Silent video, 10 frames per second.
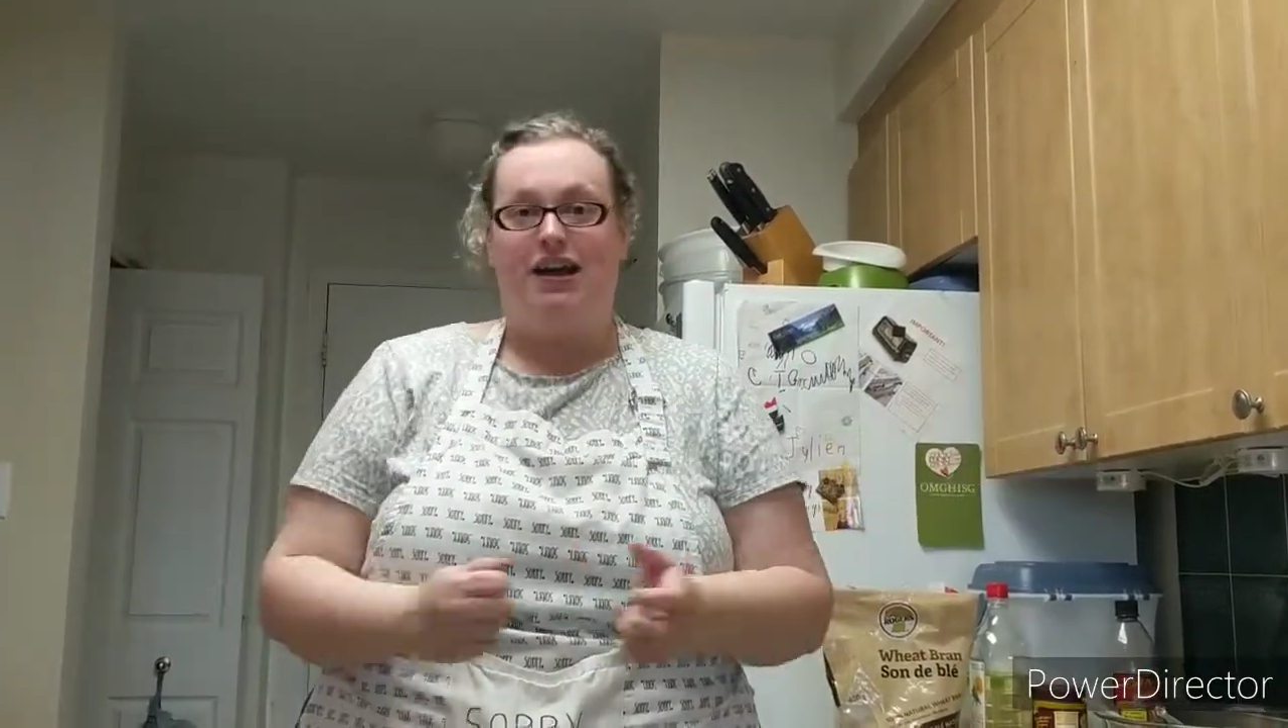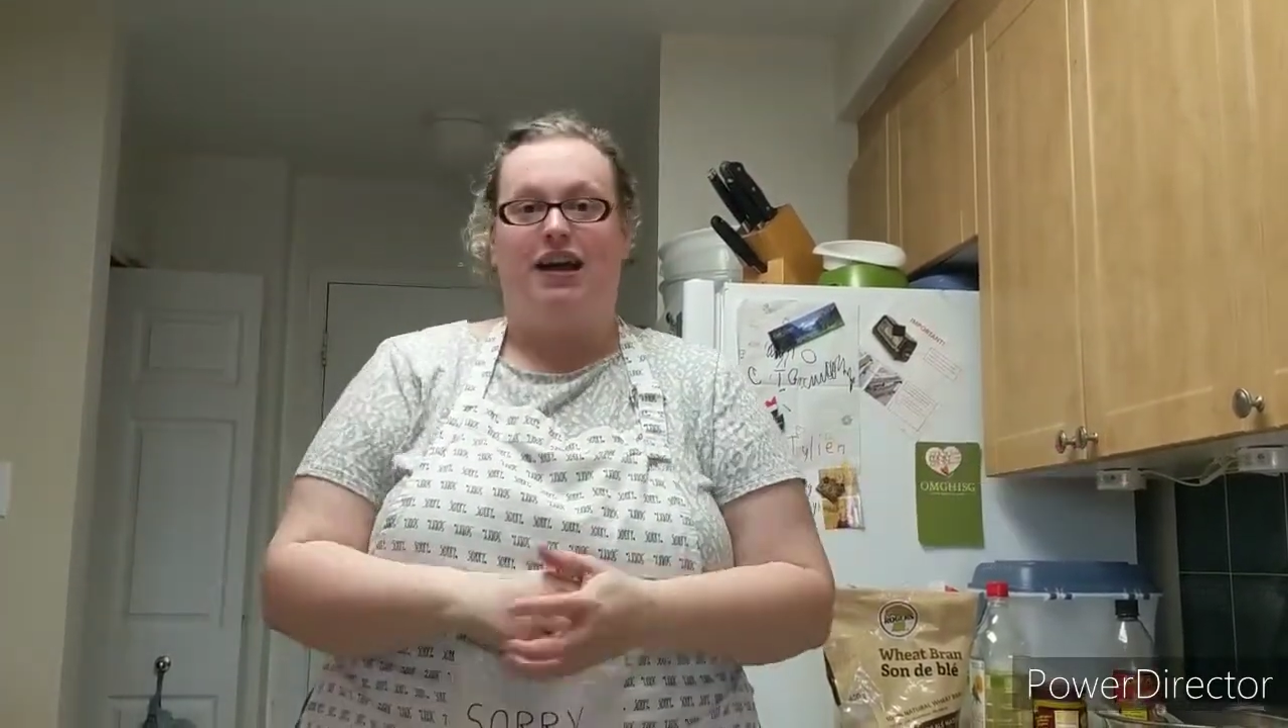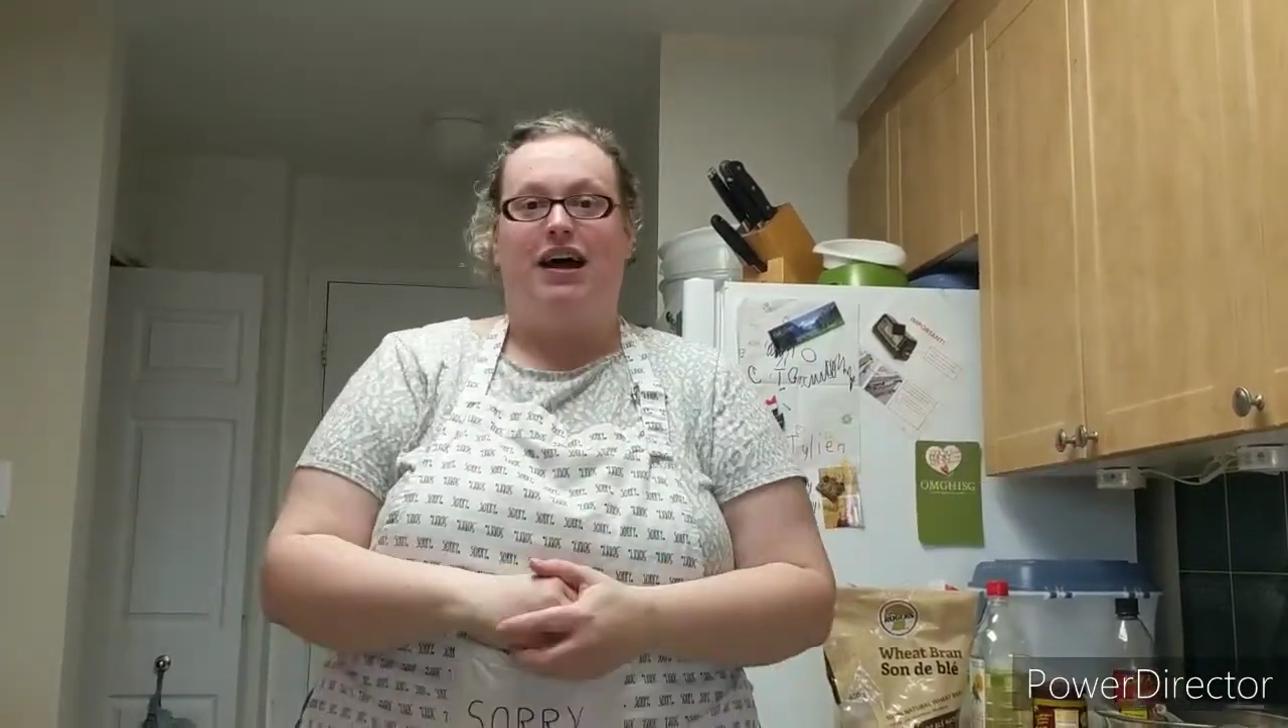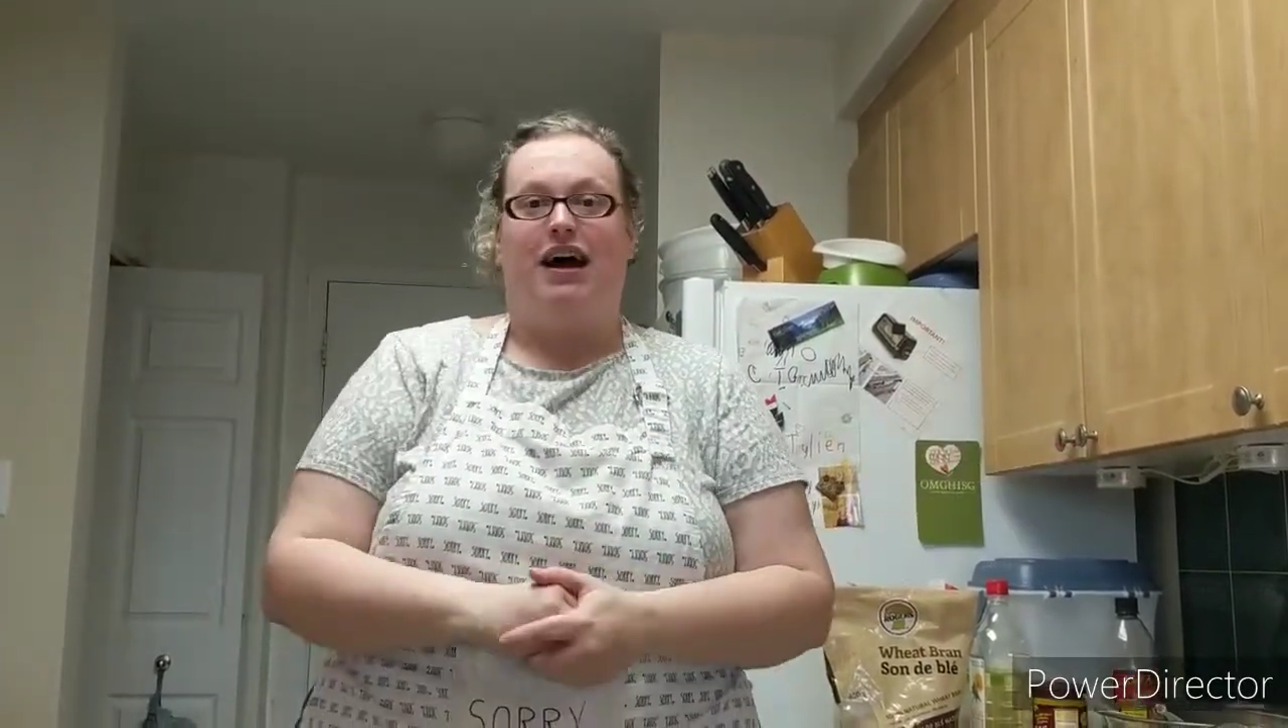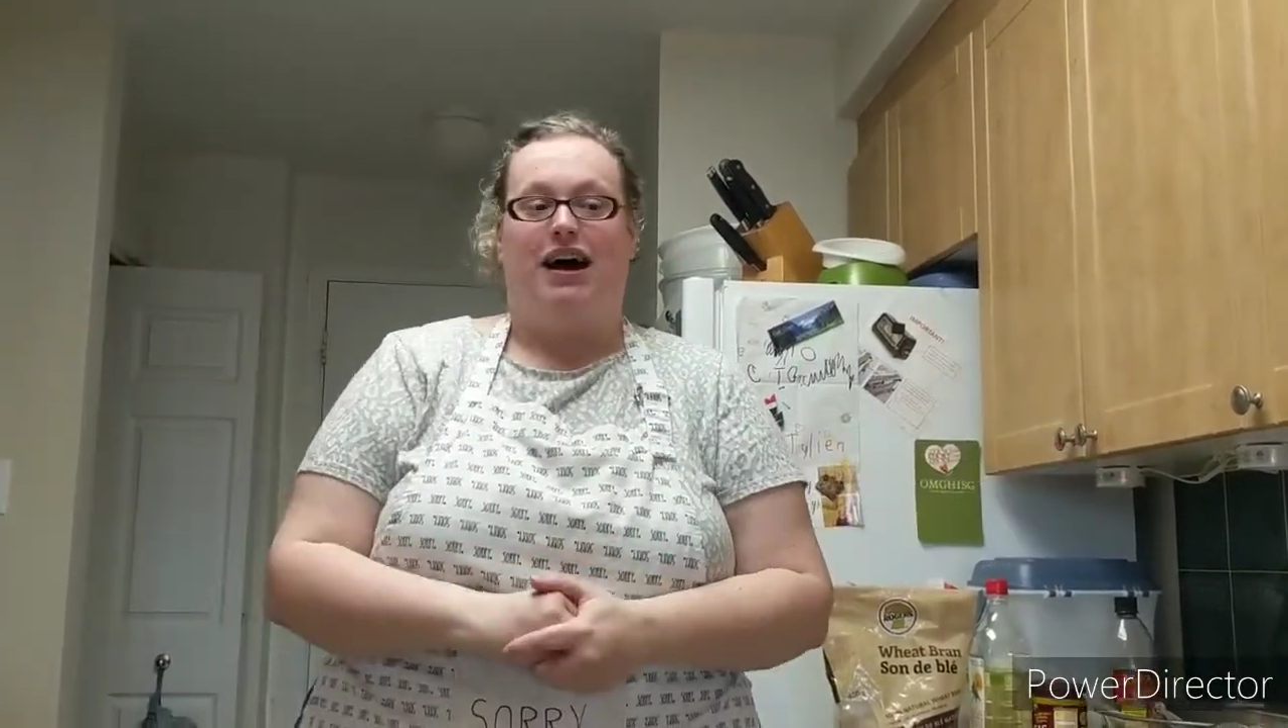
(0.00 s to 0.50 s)

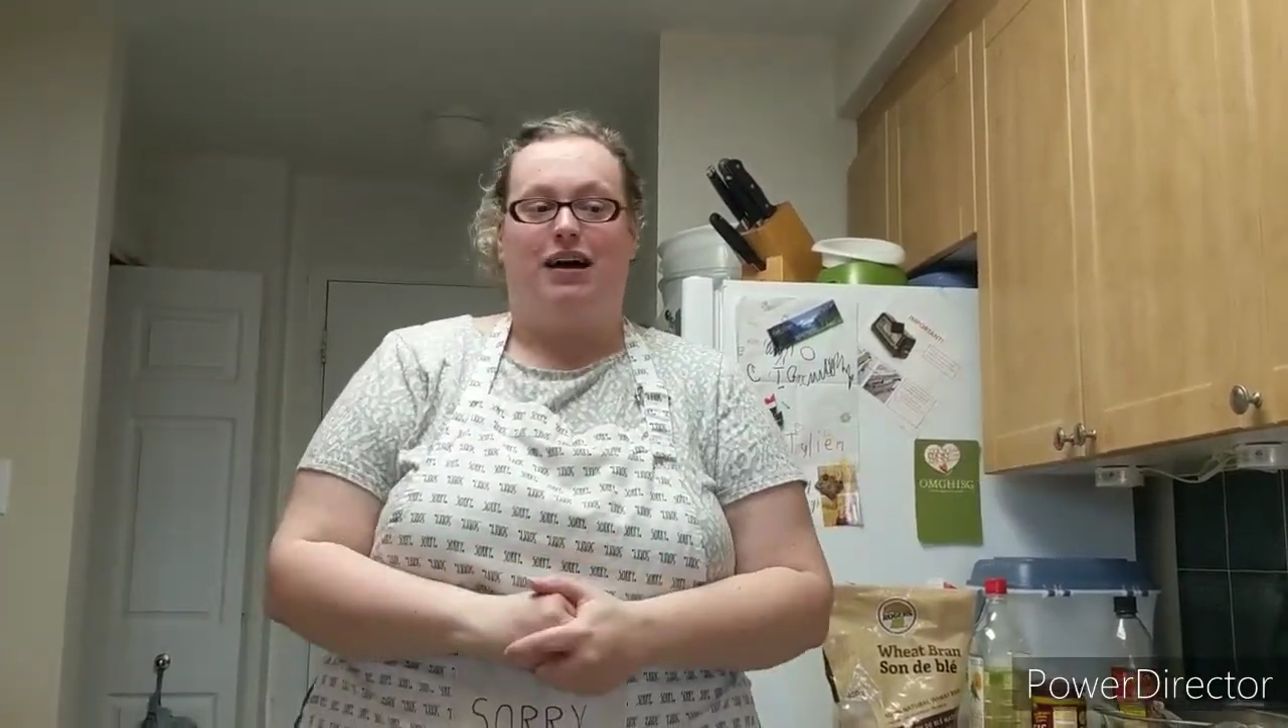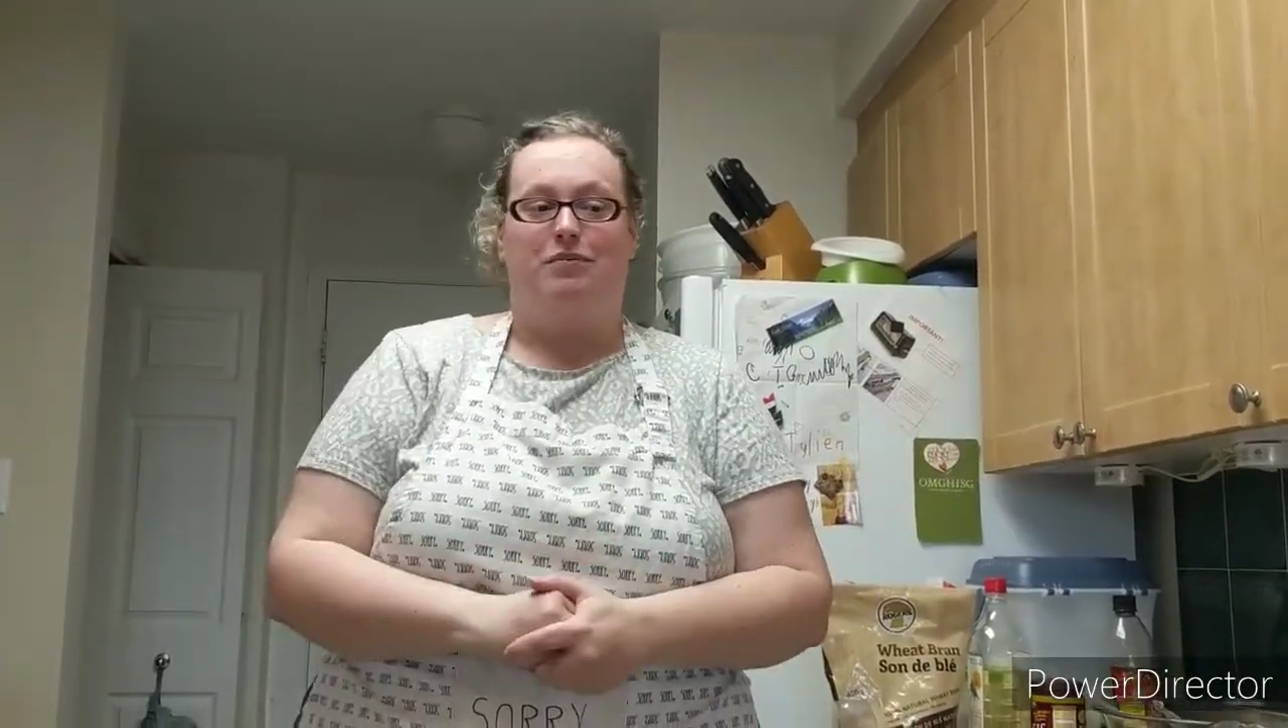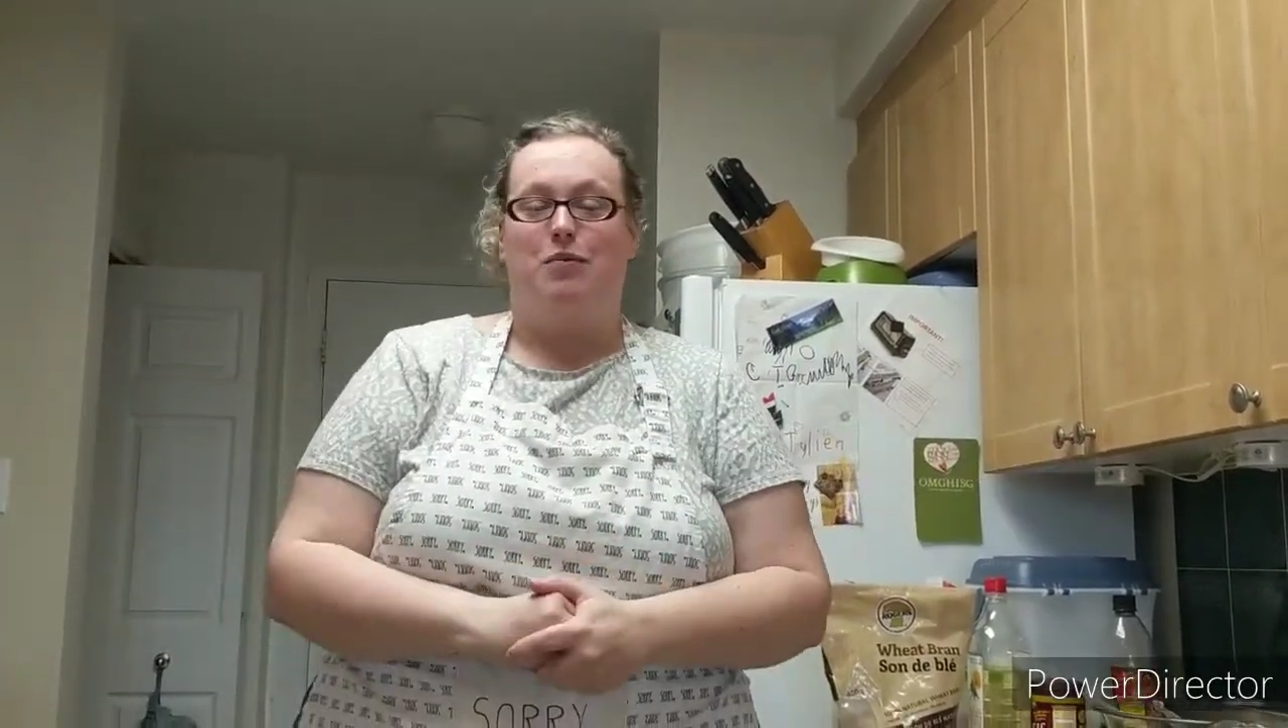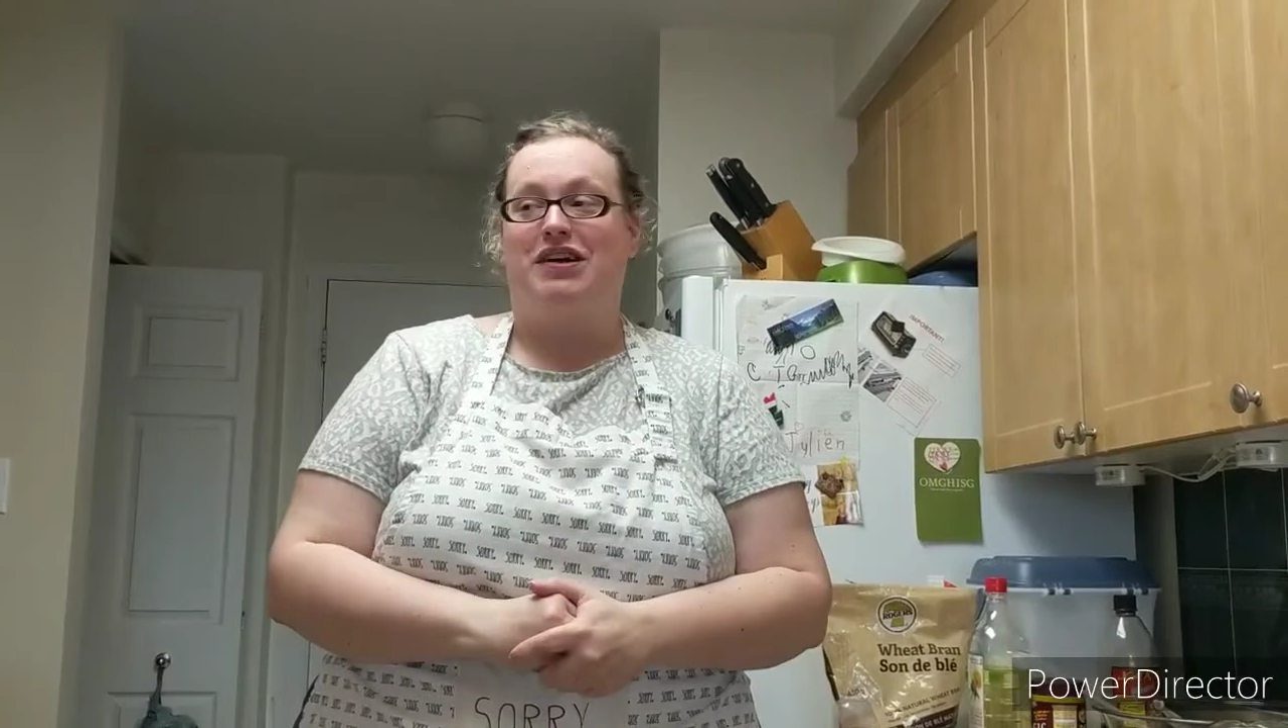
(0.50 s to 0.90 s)
I went